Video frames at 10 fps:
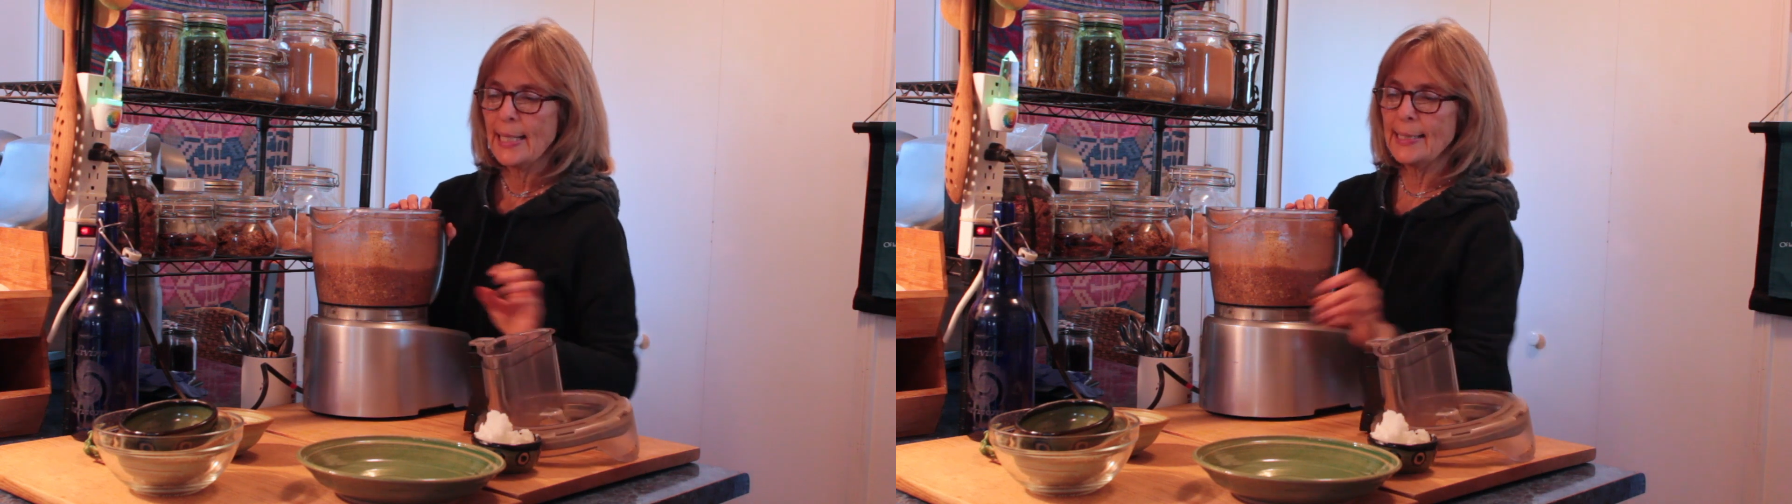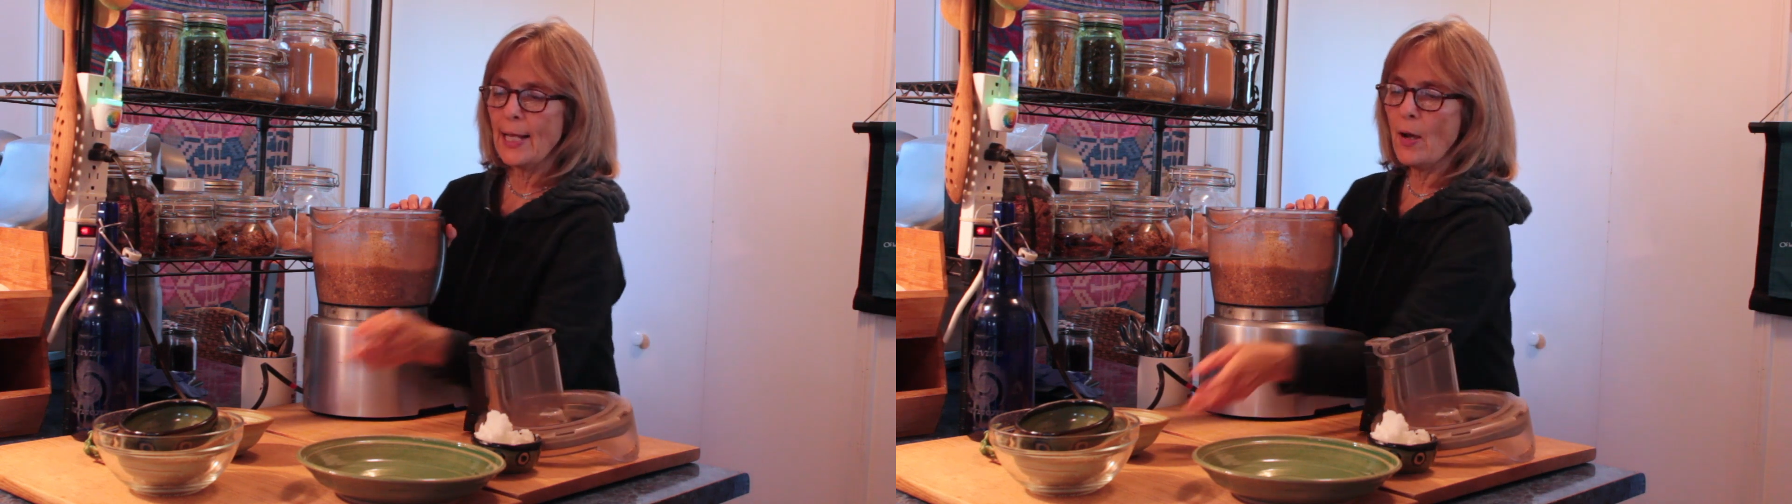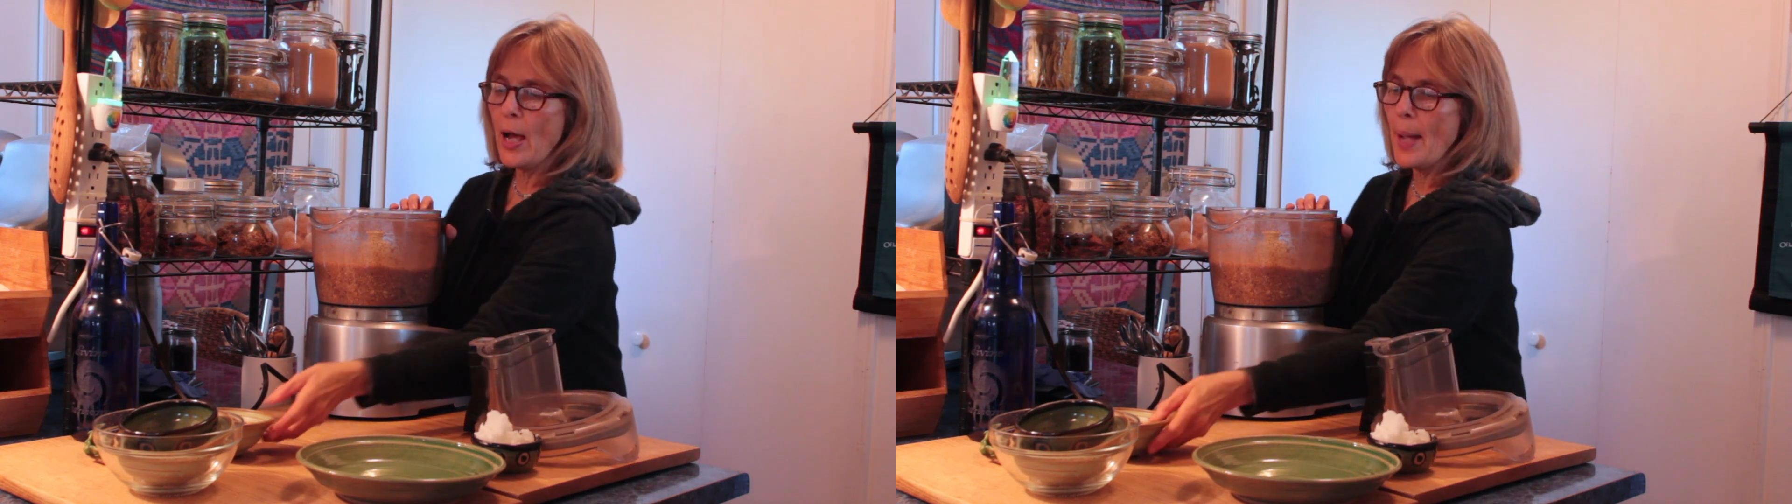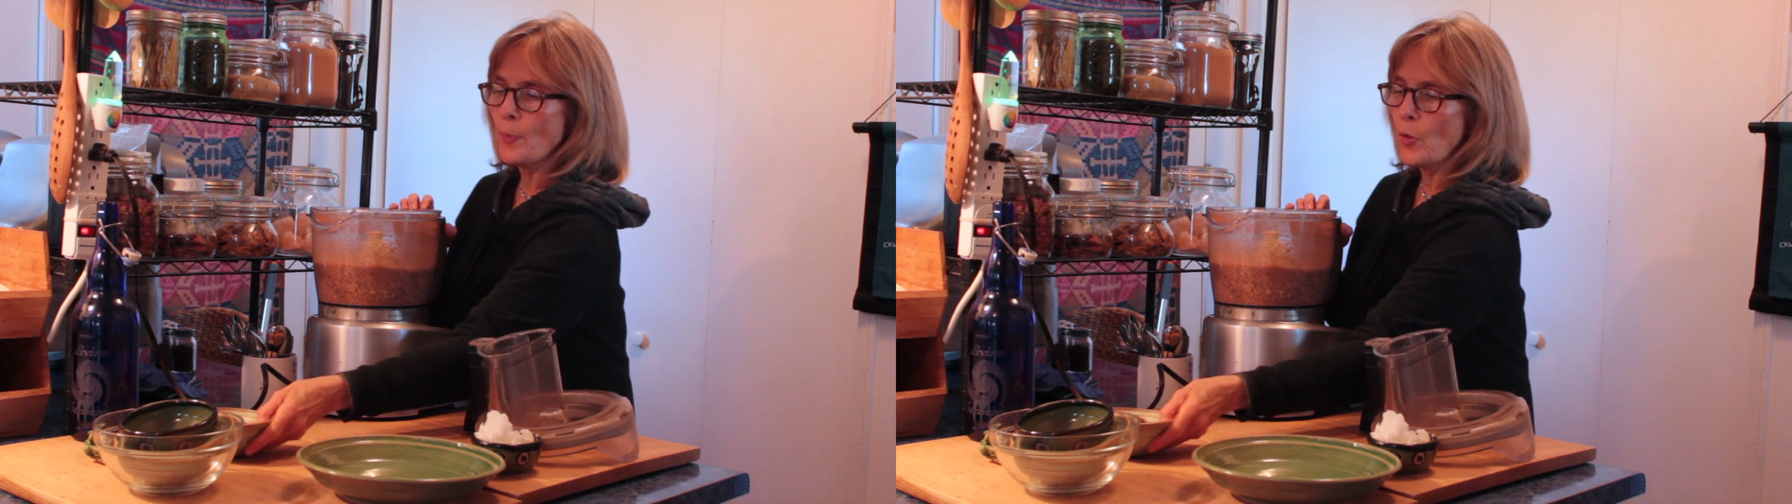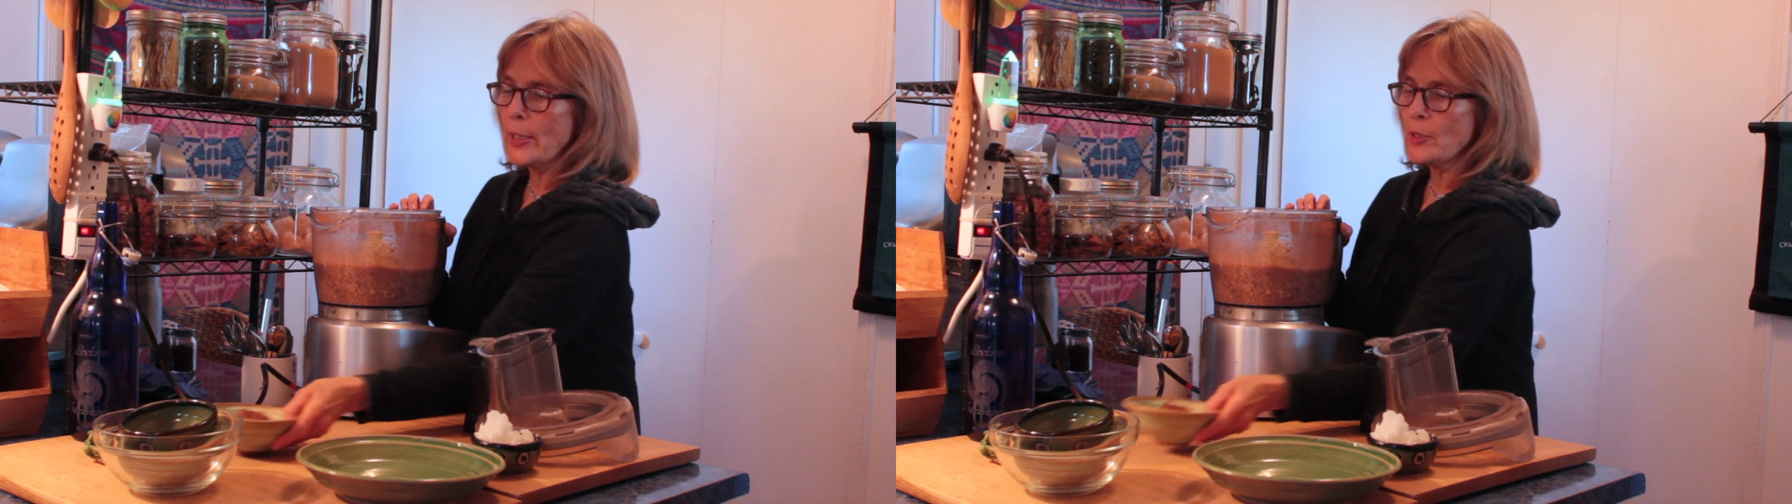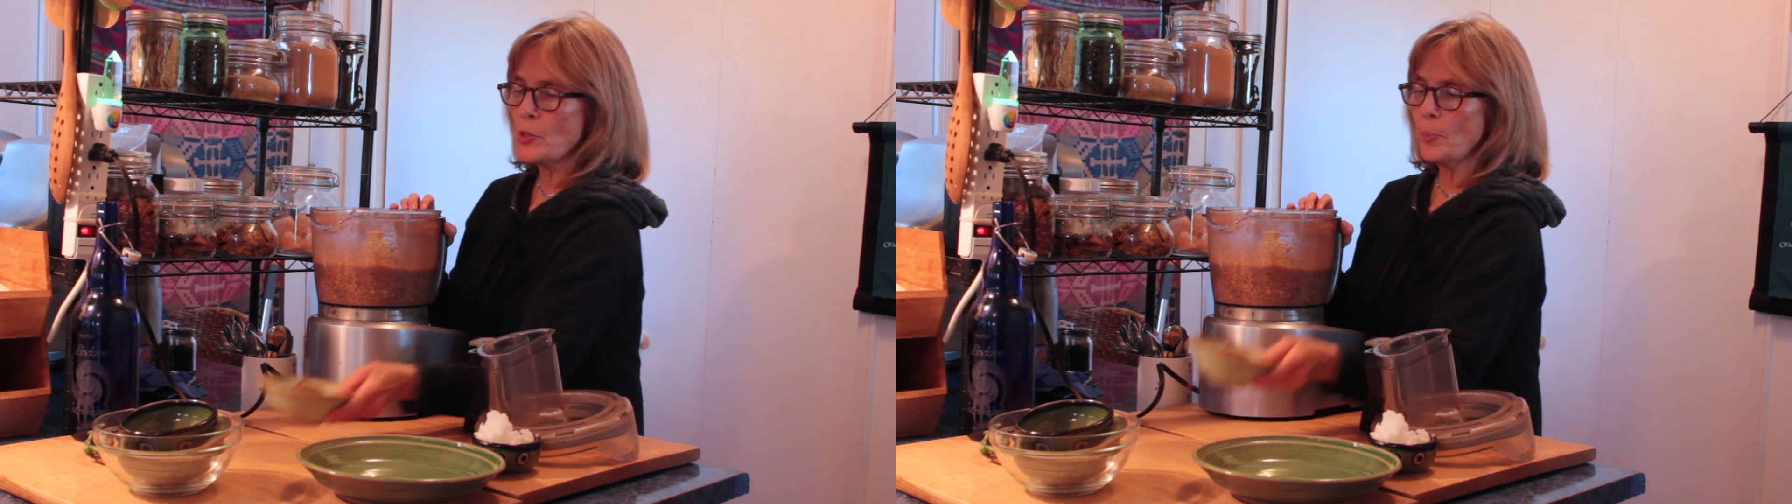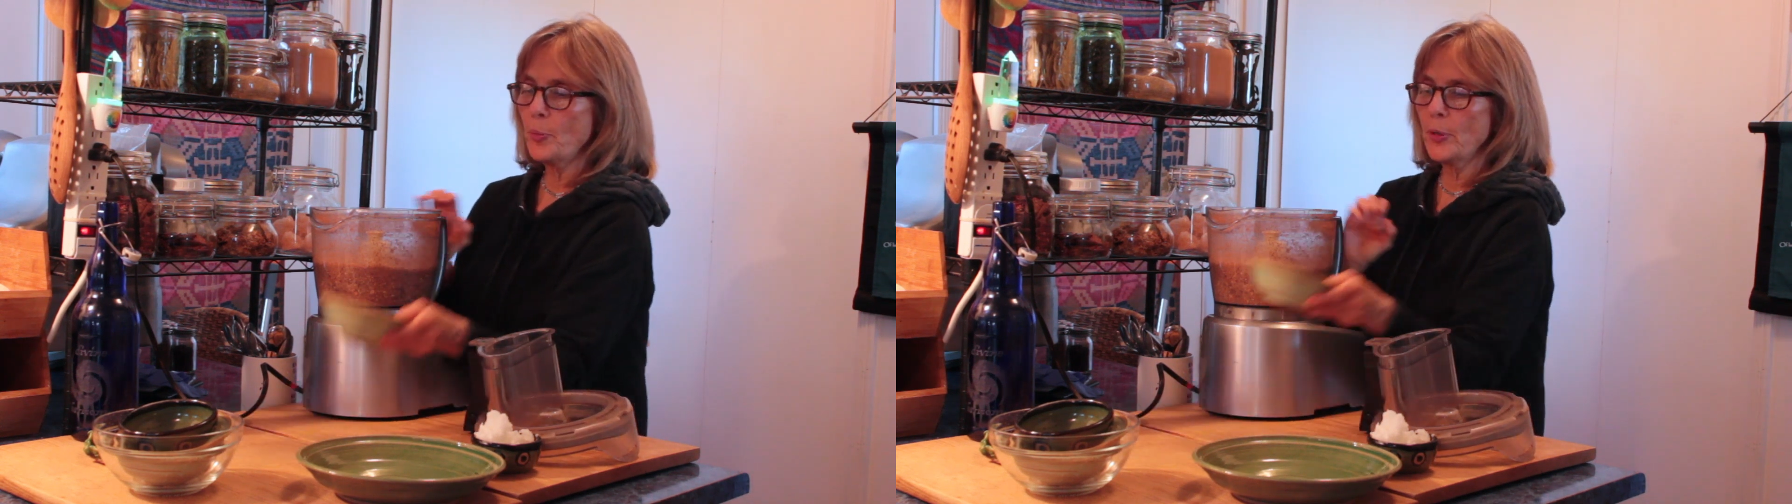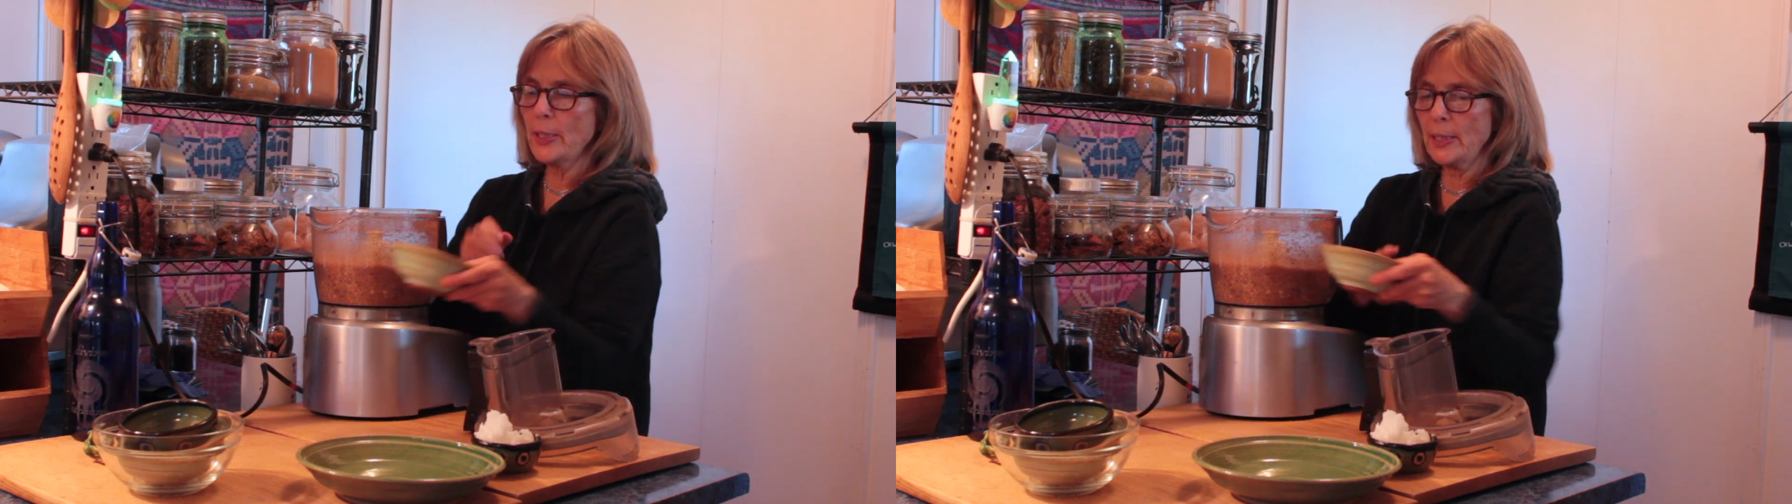And now I'm going to
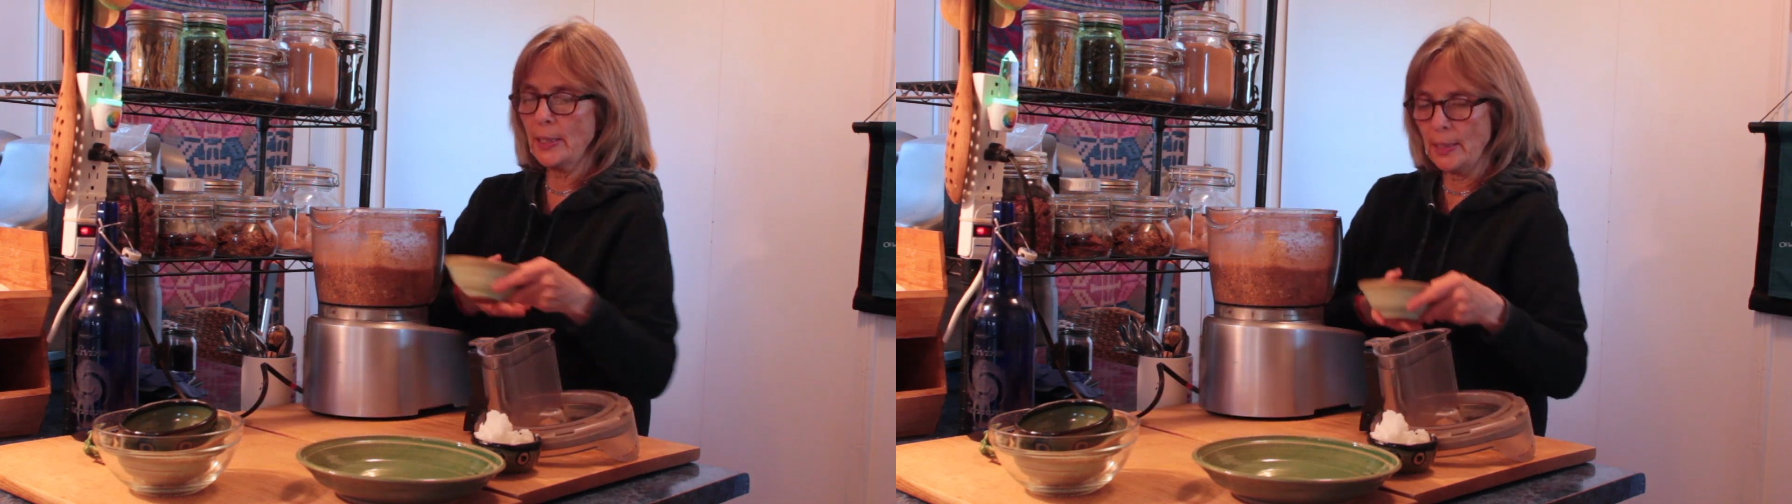put